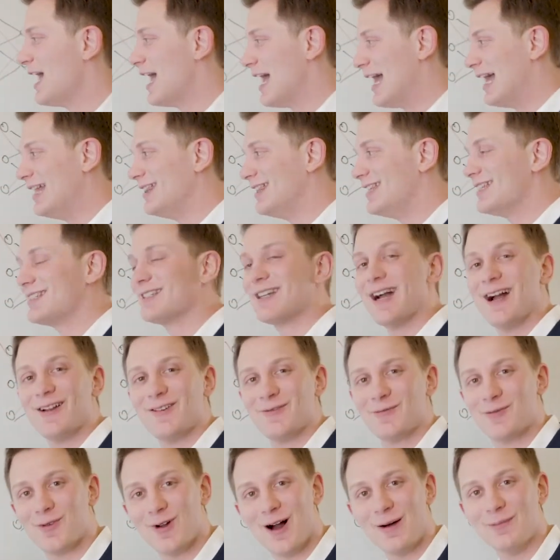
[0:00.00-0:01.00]
And this
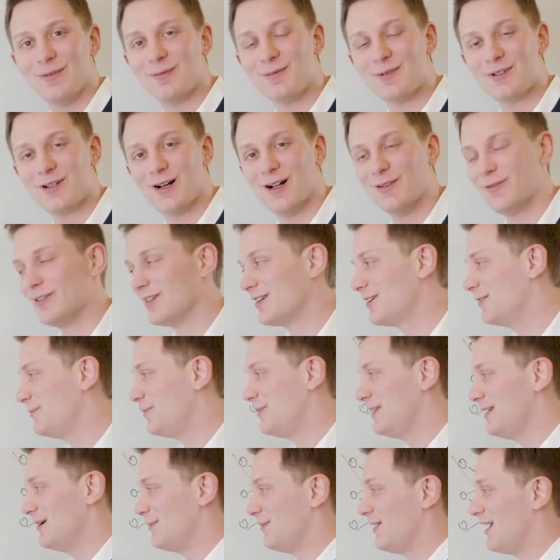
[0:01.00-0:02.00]
kind of problem solving can
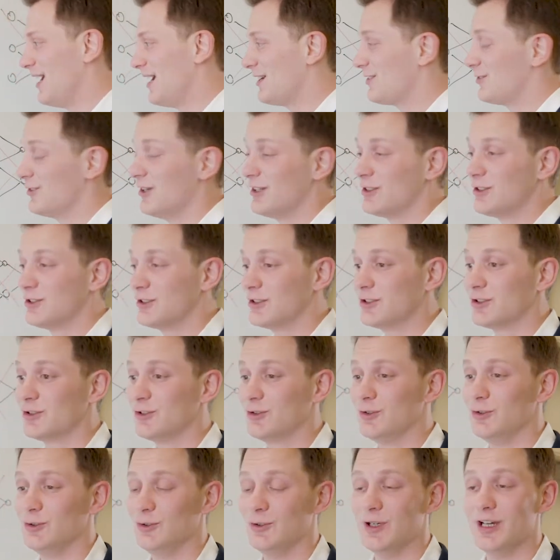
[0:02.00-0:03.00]
be applied not
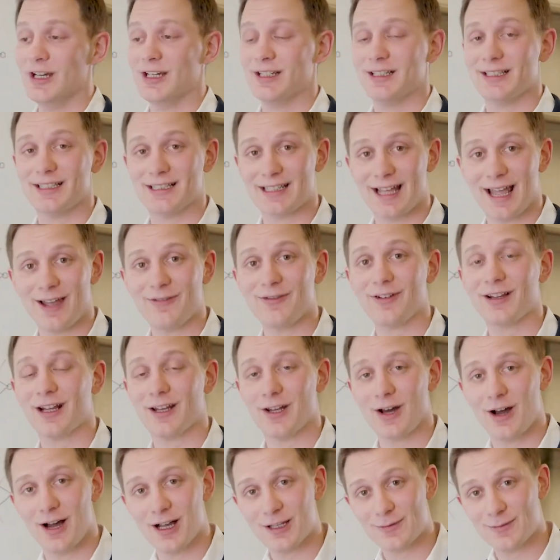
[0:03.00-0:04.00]
just to staffing
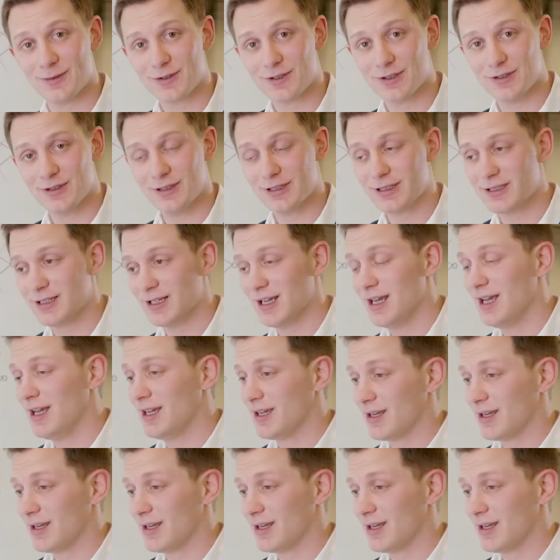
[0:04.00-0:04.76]
at hospitals,